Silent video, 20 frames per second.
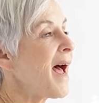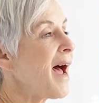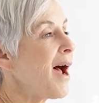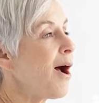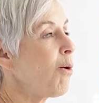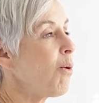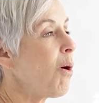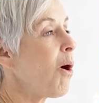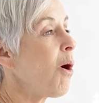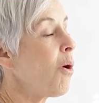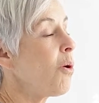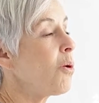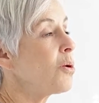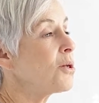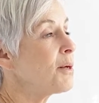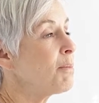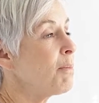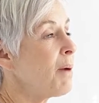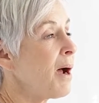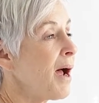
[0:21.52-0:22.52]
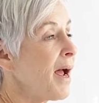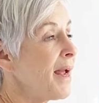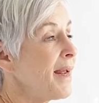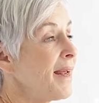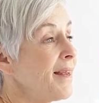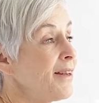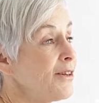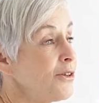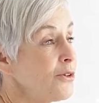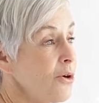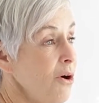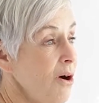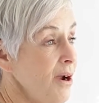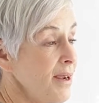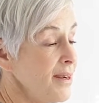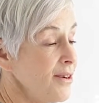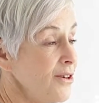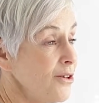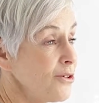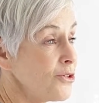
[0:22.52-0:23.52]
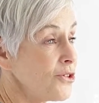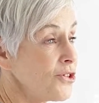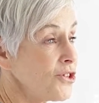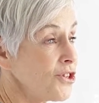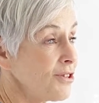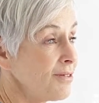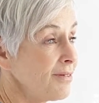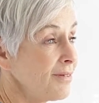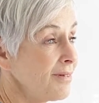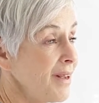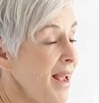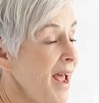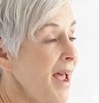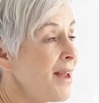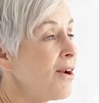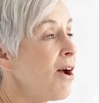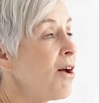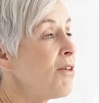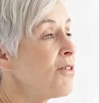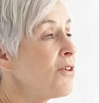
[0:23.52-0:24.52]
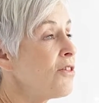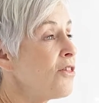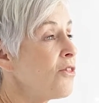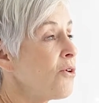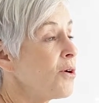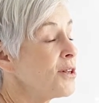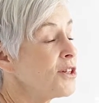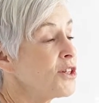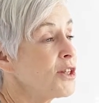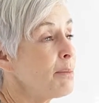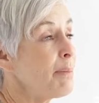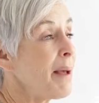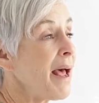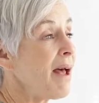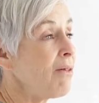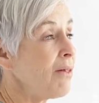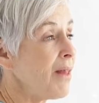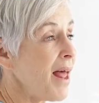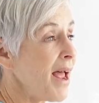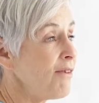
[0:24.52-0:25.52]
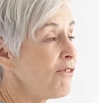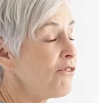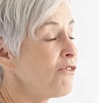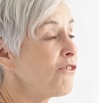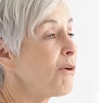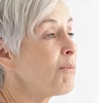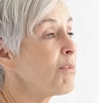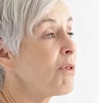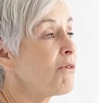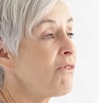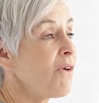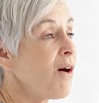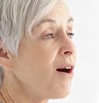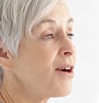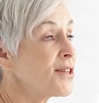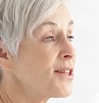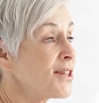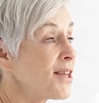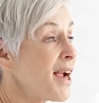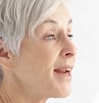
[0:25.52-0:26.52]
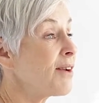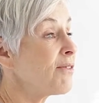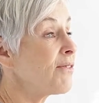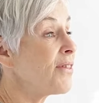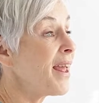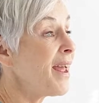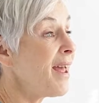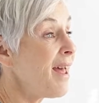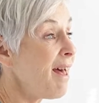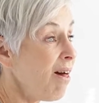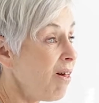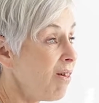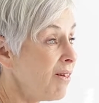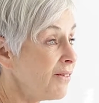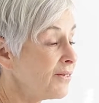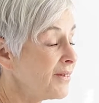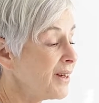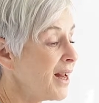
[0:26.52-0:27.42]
How Old Am I in Dog Years? And Other Thoughts About Life from the Far Side of the Hill.